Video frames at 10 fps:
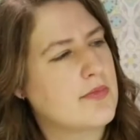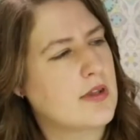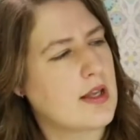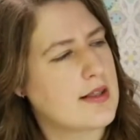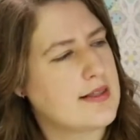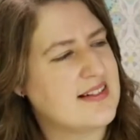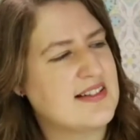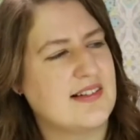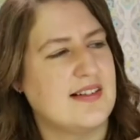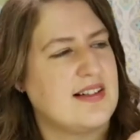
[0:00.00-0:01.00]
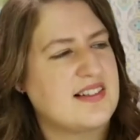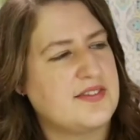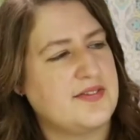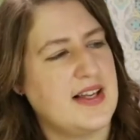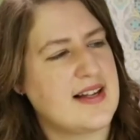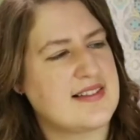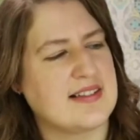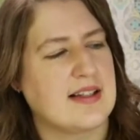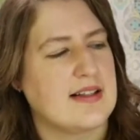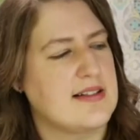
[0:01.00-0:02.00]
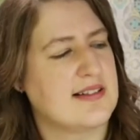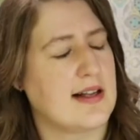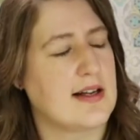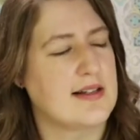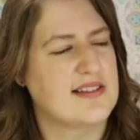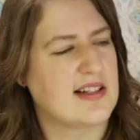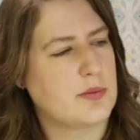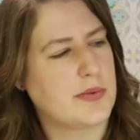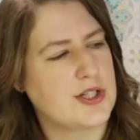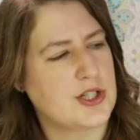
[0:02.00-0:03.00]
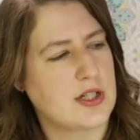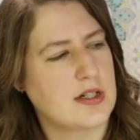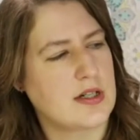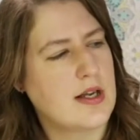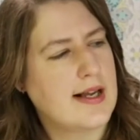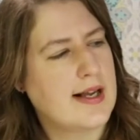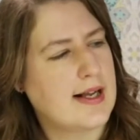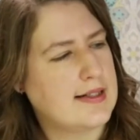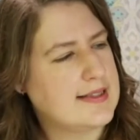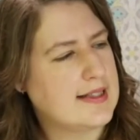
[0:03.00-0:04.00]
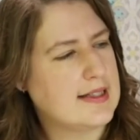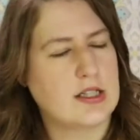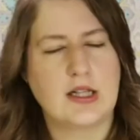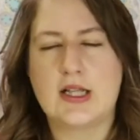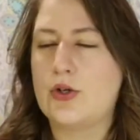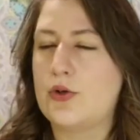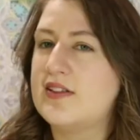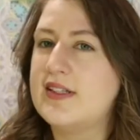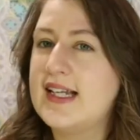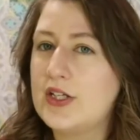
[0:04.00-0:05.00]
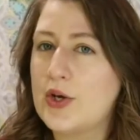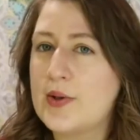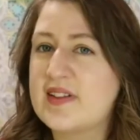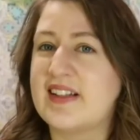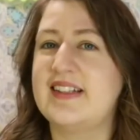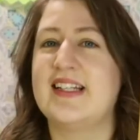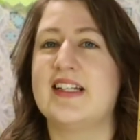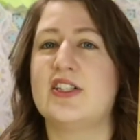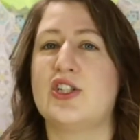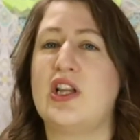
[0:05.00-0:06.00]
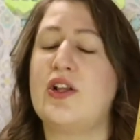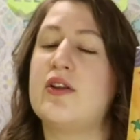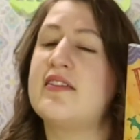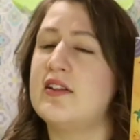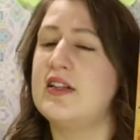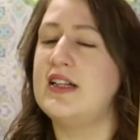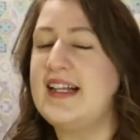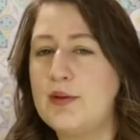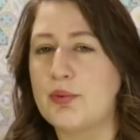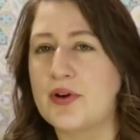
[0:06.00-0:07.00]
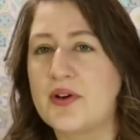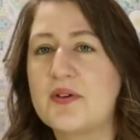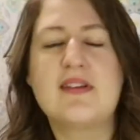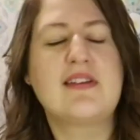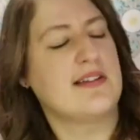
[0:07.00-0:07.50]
this fiesta, this celebration, El Día de los Niños, El Día de los Libros.